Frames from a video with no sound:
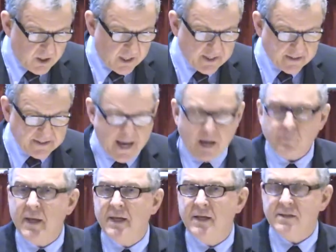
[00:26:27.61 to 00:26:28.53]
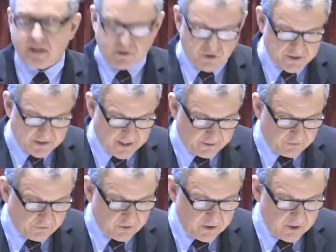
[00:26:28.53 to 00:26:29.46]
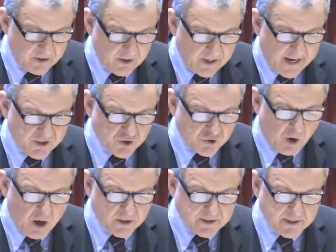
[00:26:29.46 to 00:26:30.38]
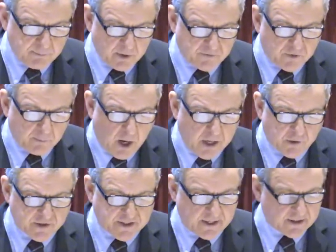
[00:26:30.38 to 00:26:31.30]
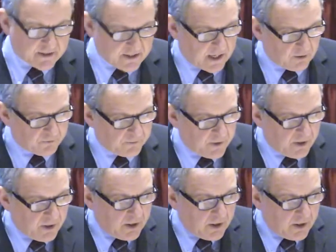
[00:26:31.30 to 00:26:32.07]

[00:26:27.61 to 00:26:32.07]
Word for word: In a town meeting such as this, a strong symbol of democracy itself,